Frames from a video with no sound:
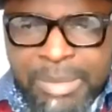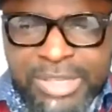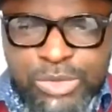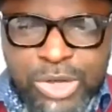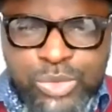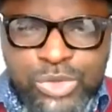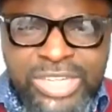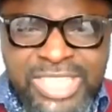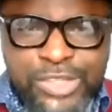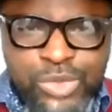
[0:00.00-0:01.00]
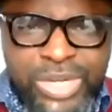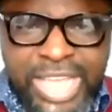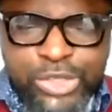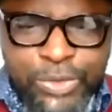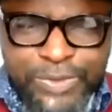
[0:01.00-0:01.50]
I mean, she works with us days to
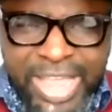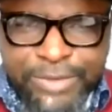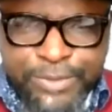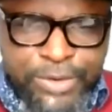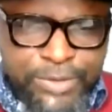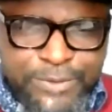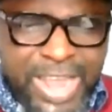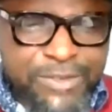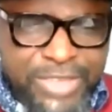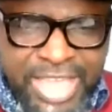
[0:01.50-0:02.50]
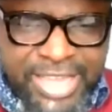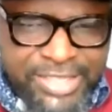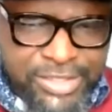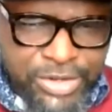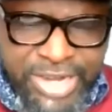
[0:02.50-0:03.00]
day to five for five
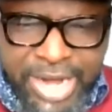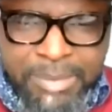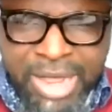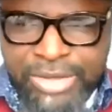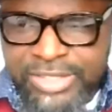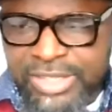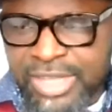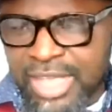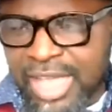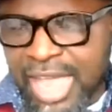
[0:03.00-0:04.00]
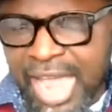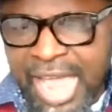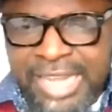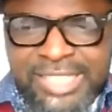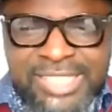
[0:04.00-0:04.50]
years or thereabouts.
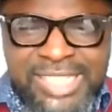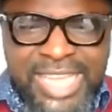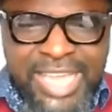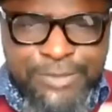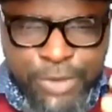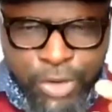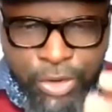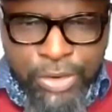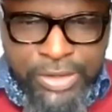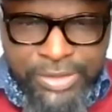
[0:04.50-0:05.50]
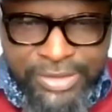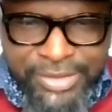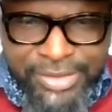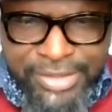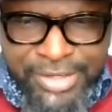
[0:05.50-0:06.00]
And she gave all.
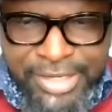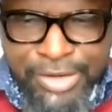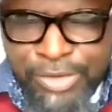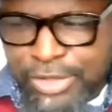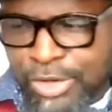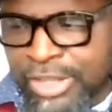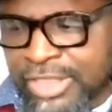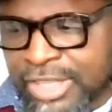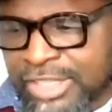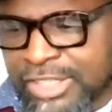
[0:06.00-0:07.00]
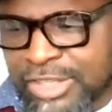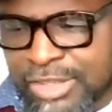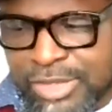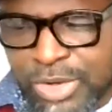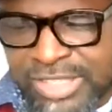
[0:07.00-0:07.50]
You know, the only thing
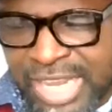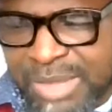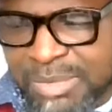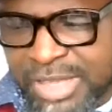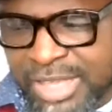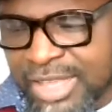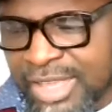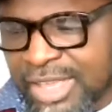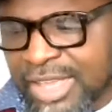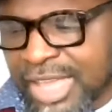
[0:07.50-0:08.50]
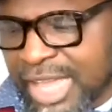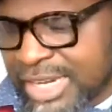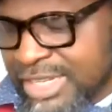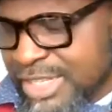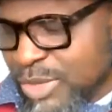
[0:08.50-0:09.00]
she, she was telling me
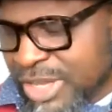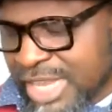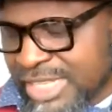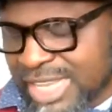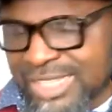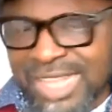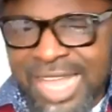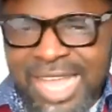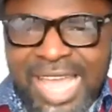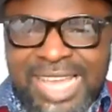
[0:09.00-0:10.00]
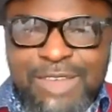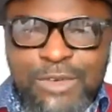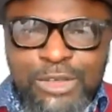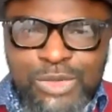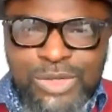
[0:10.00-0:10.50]
uh, this weekend and said, Sir, I
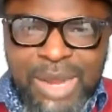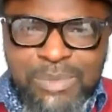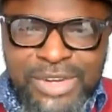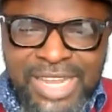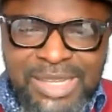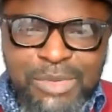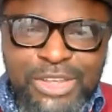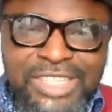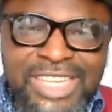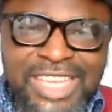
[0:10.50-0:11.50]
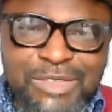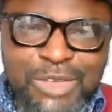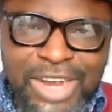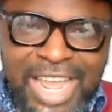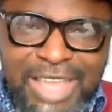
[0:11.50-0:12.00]
gave all to that project. I said, But you didn't give
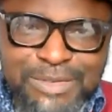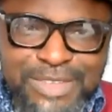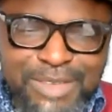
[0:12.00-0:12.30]
your life.